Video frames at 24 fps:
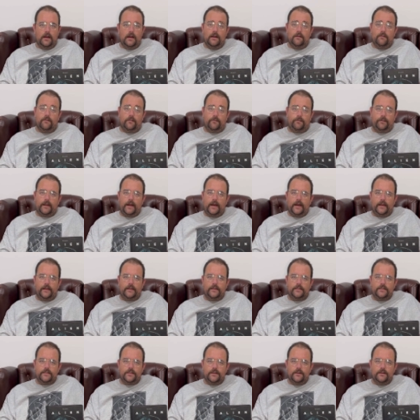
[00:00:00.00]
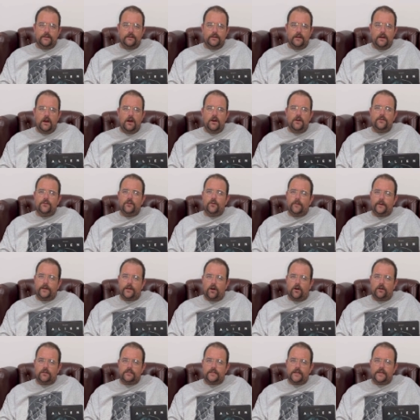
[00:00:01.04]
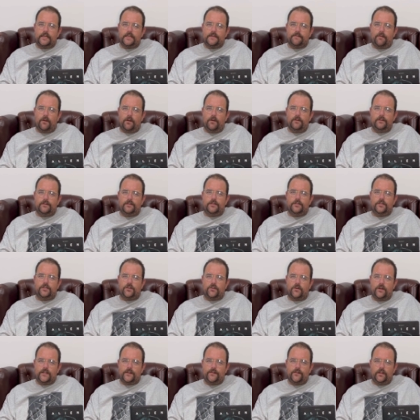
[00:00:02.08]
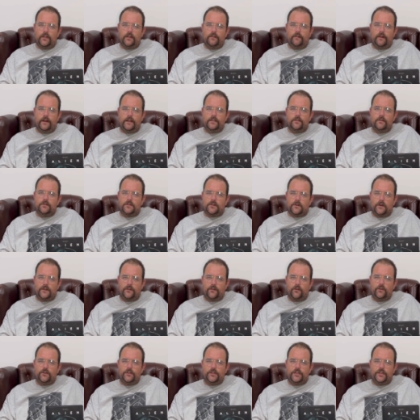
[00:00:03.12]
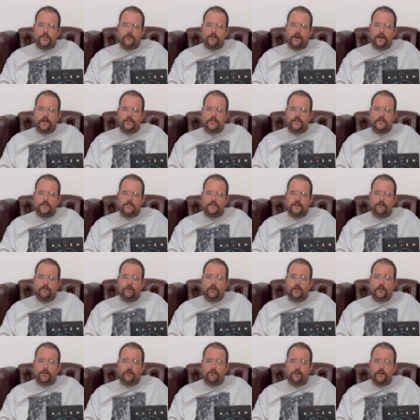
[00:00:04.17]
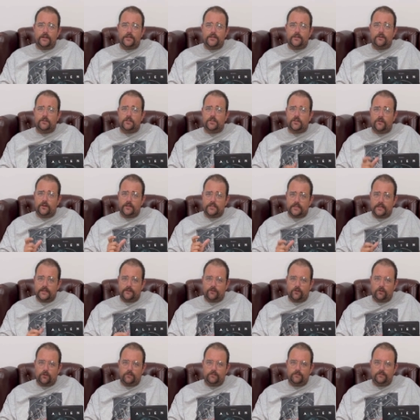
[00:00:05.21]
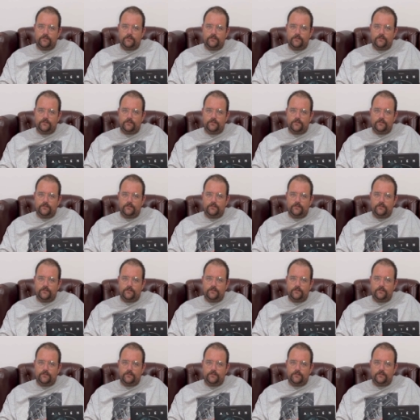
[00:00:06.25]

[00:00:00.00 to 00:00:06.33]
For players, you'll be constantly exposed to stressful events or stressful situations that will increase your stress level.